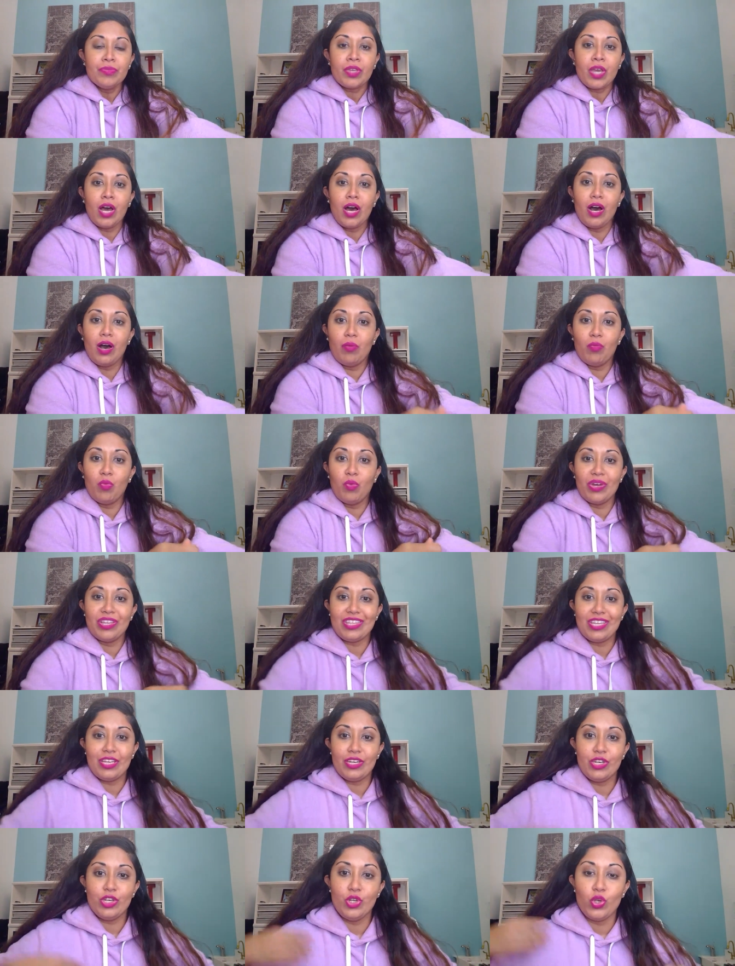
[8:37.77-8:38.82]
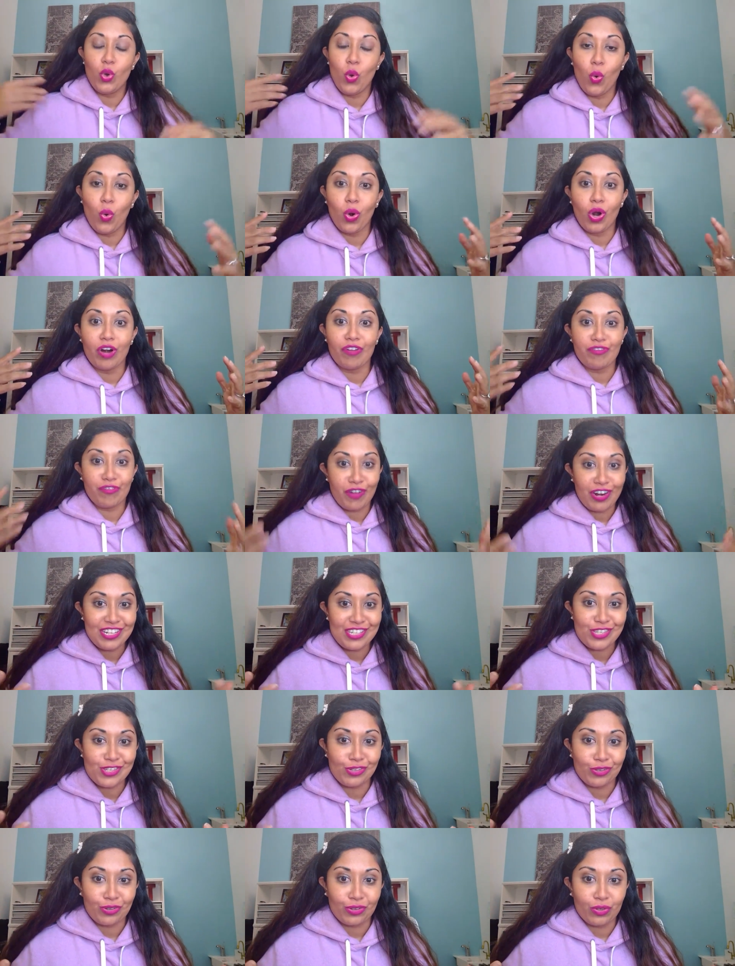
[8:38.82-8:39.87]
um, within your friend
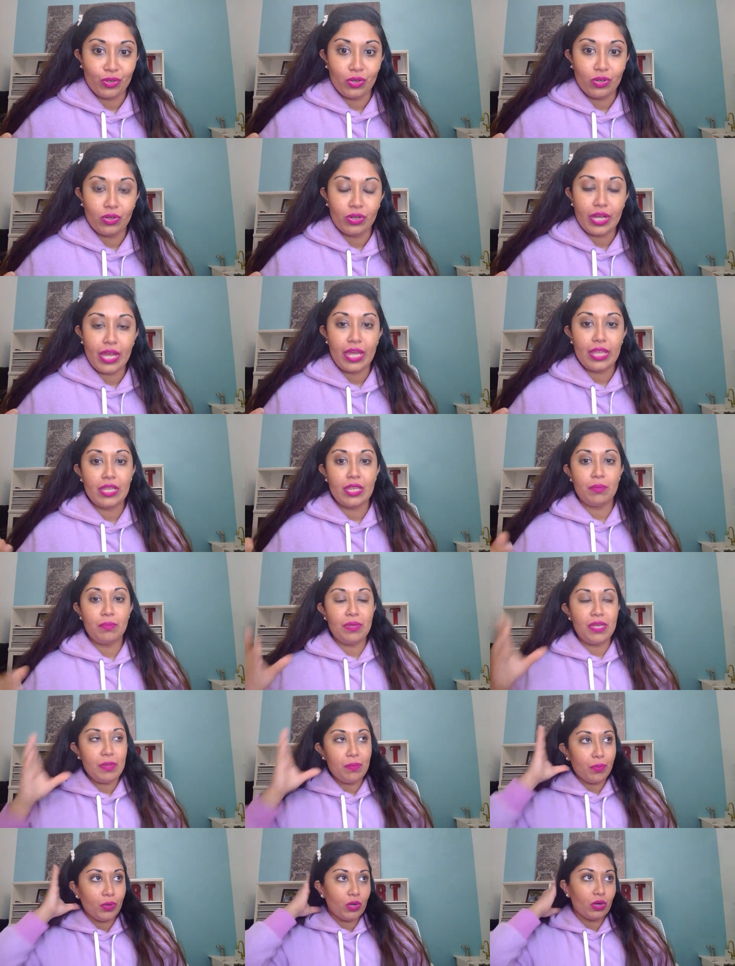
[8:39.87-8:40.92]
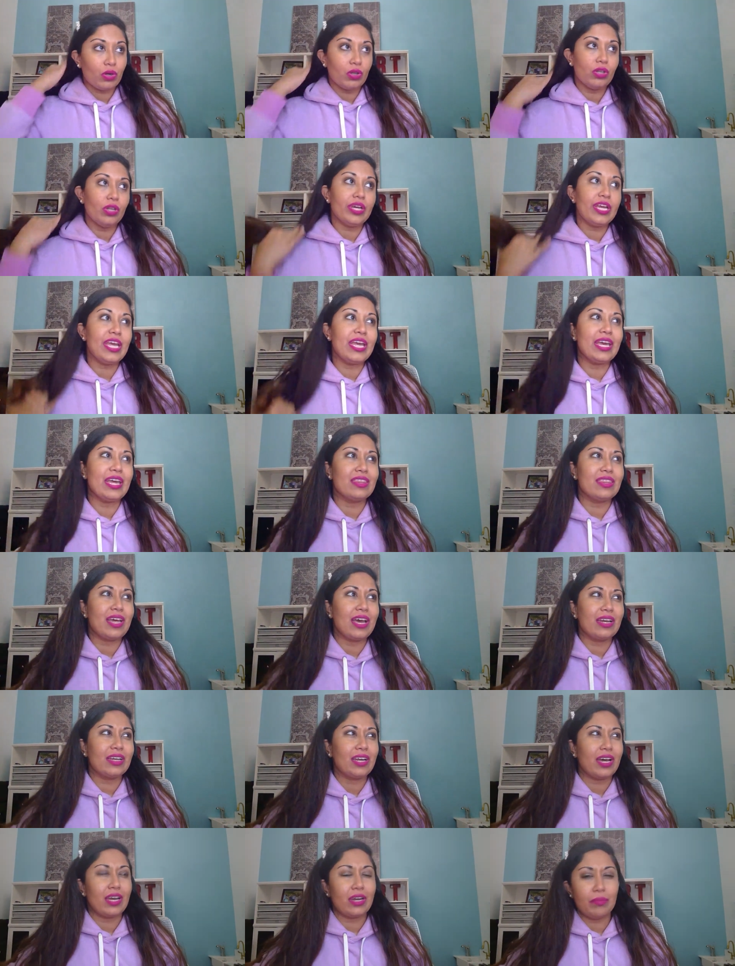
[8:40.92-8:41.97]
circle and then people are looking at
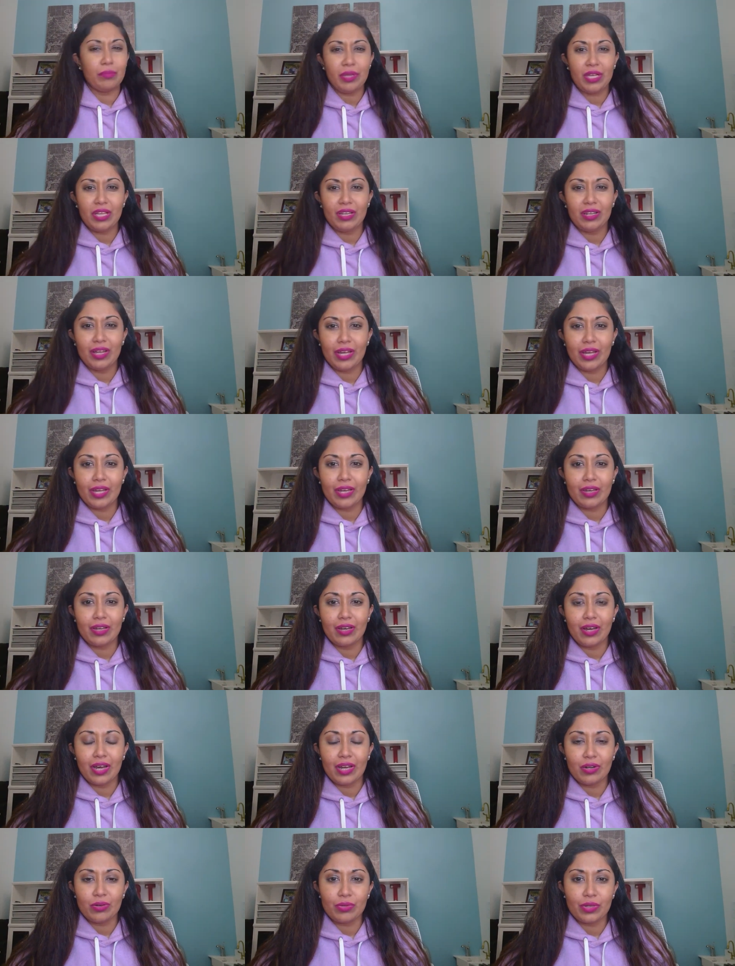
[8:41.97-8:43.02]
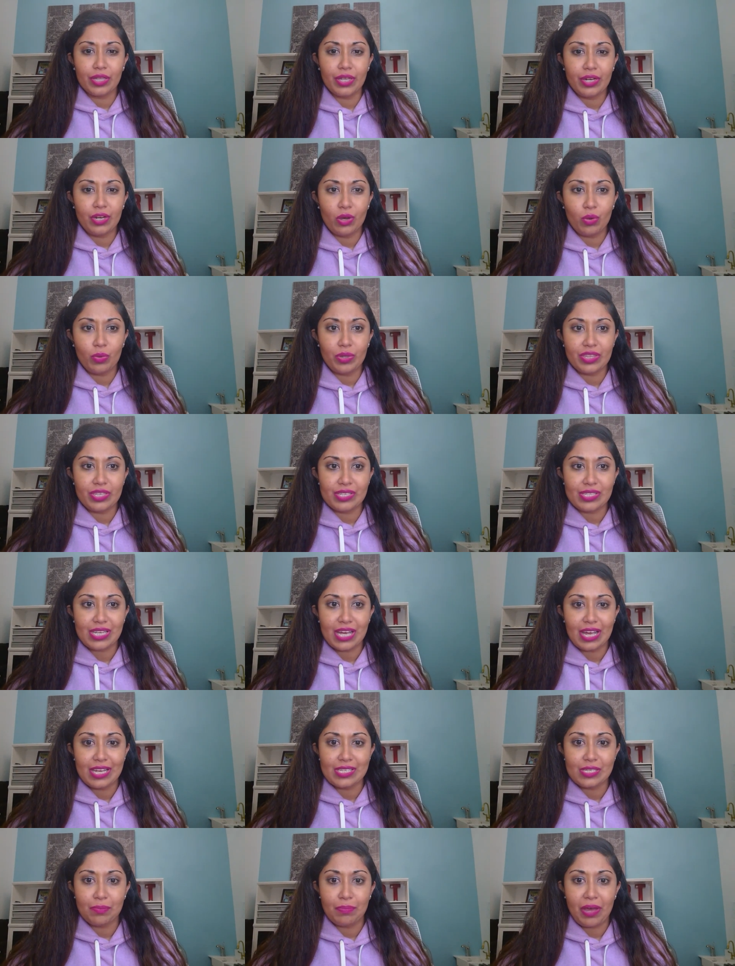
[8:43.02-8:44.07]
that and kind of being like i don't really know what this
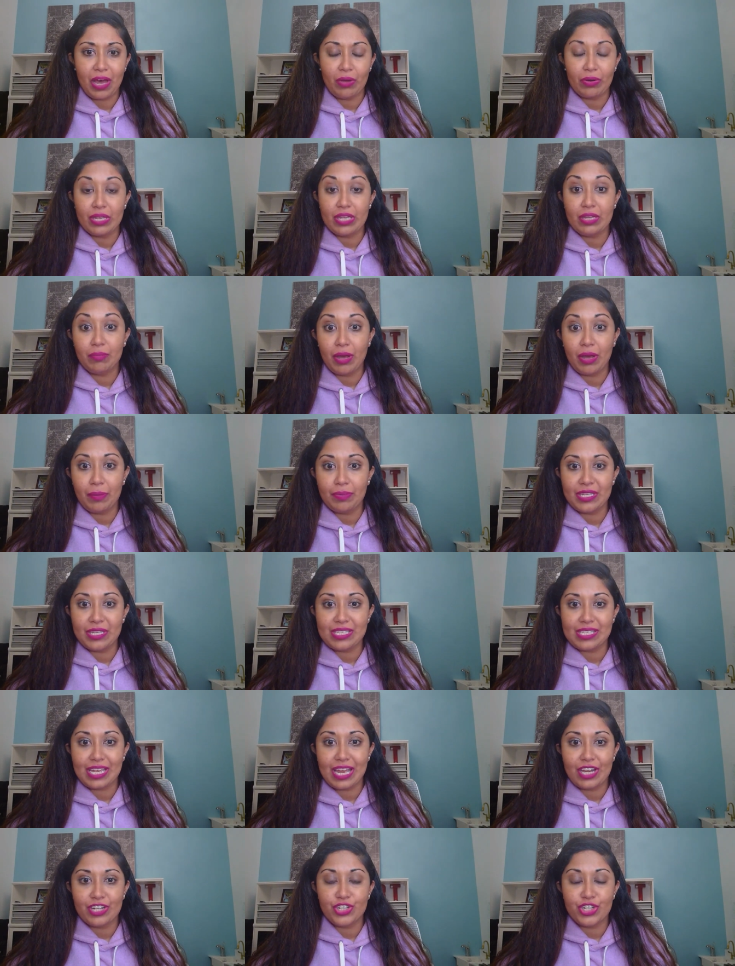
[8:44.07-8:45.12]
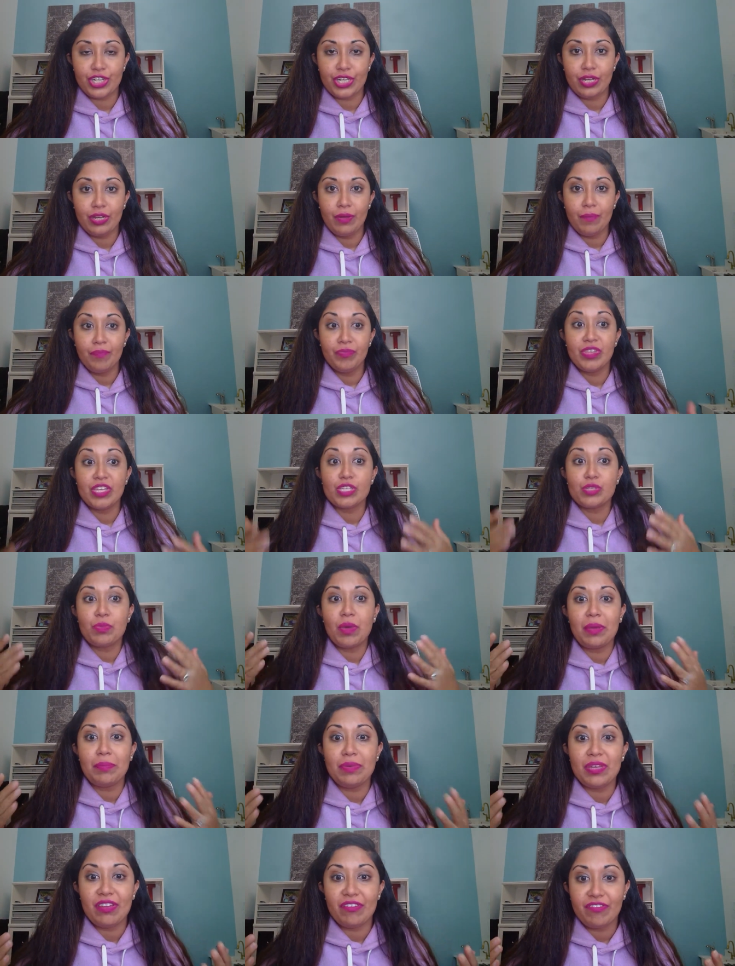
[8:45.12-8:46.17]
guy's about he might be sketchy this
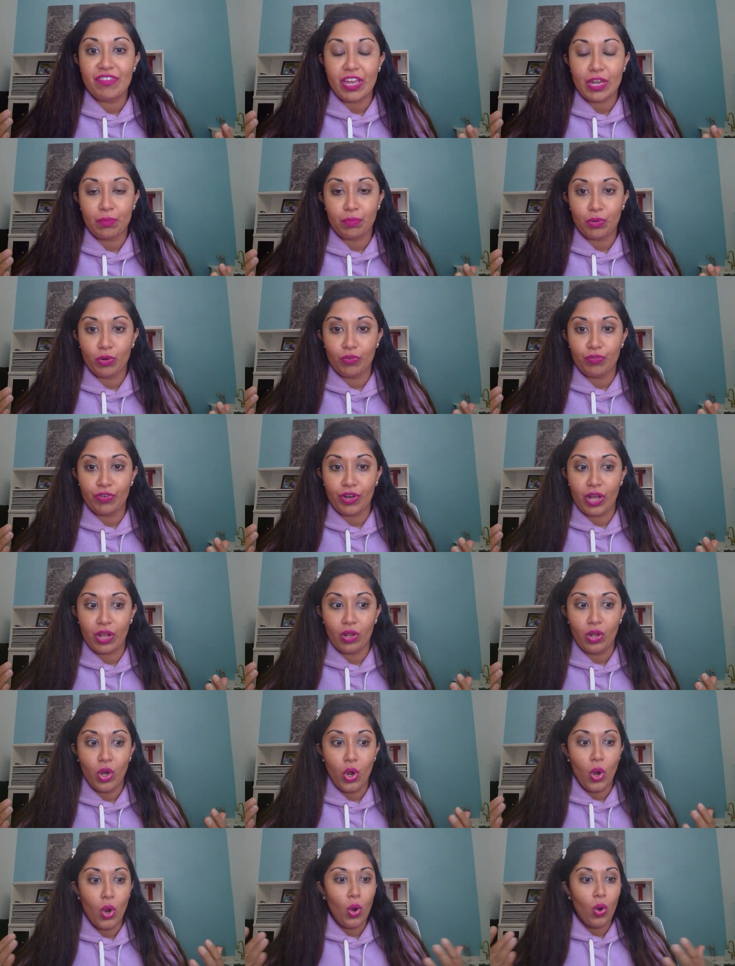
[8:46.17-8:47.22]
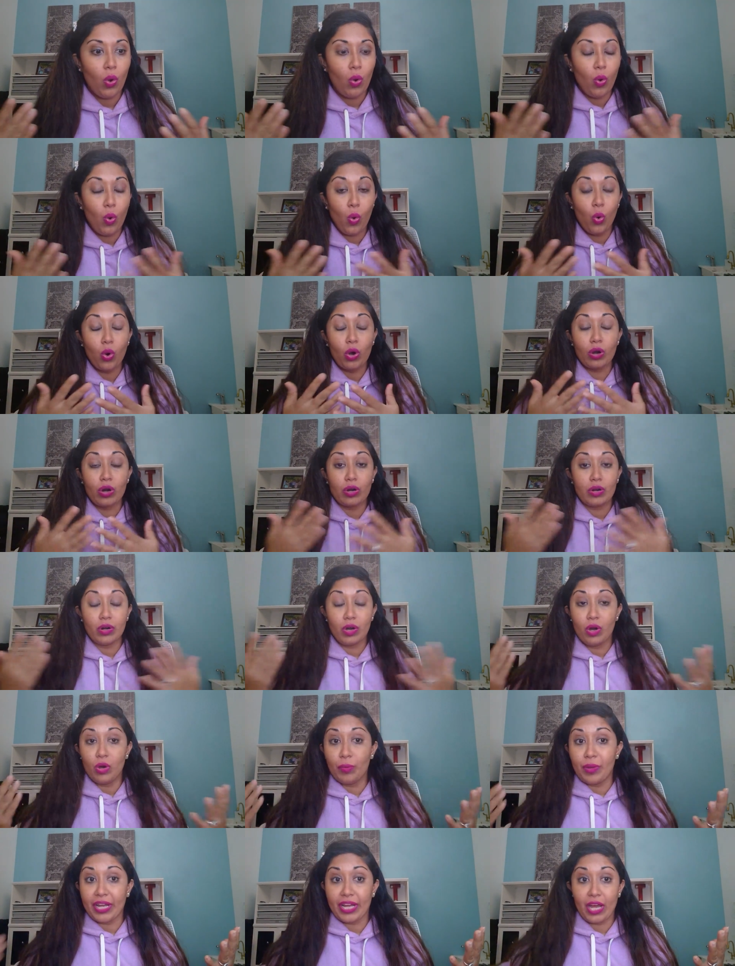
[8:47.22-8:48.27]
might be a fake profile or
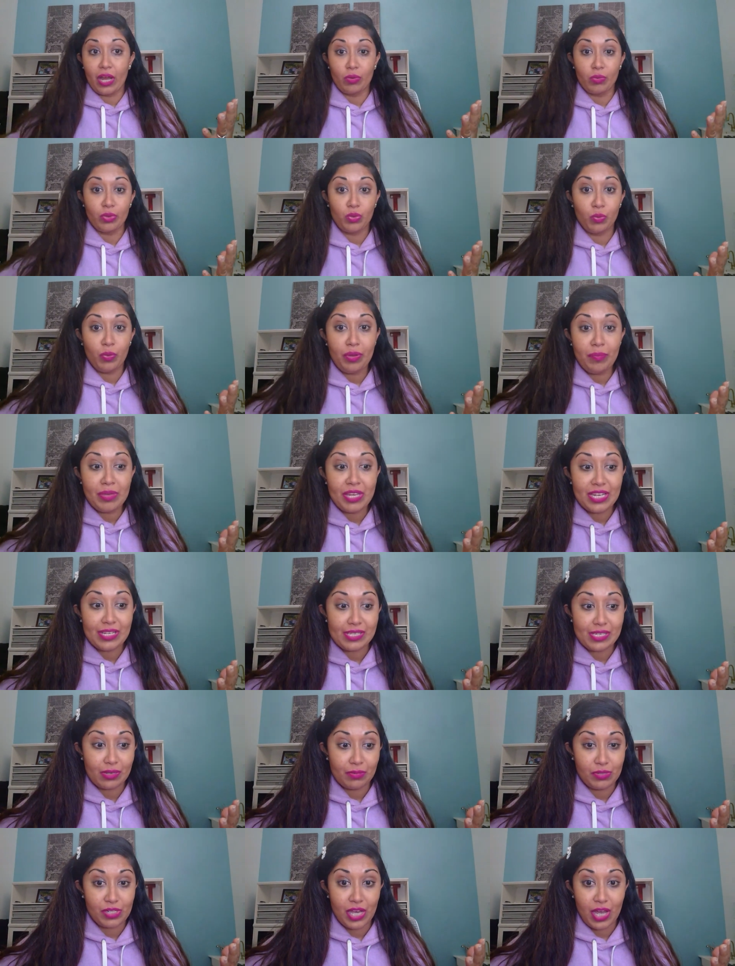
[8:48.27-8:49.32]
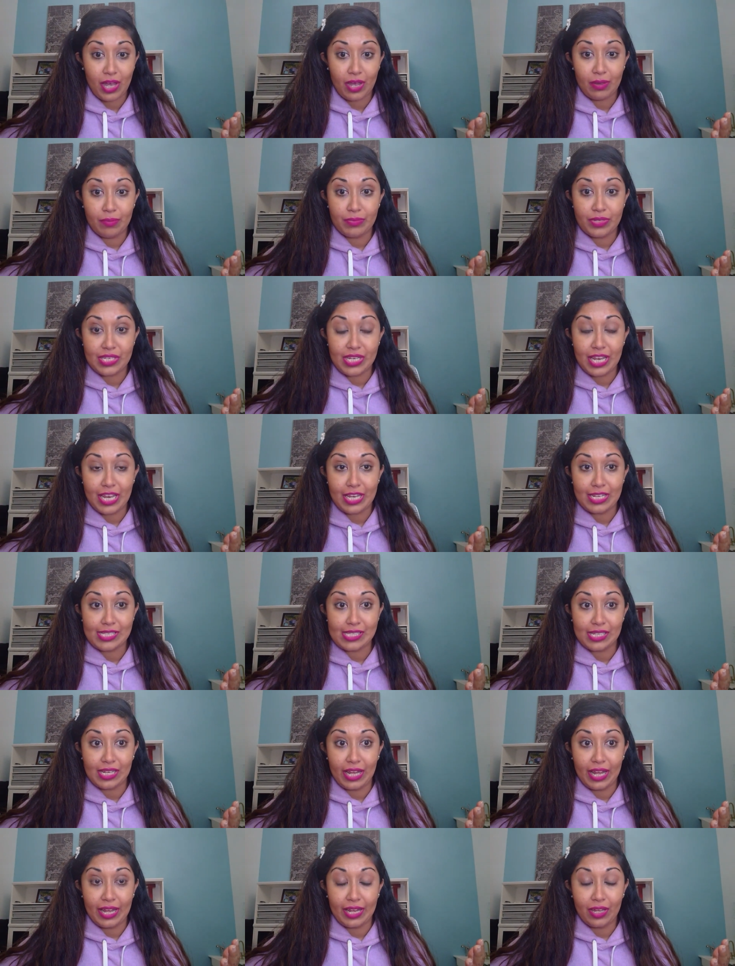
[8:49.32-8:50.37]
oh my god with women sometimes it's
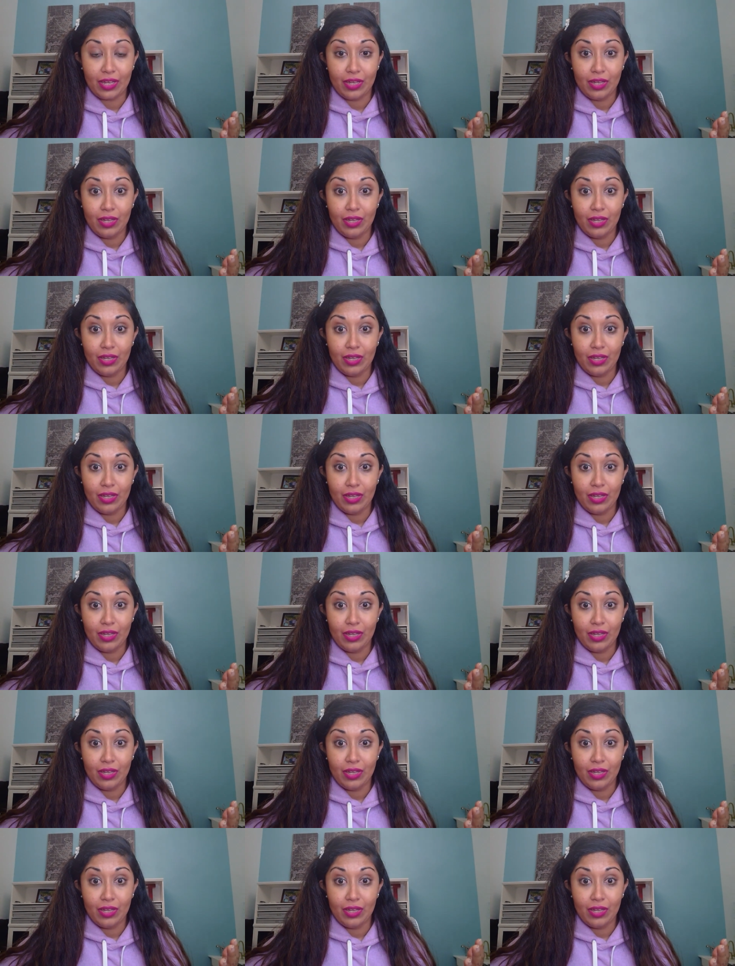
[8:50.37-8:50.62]
like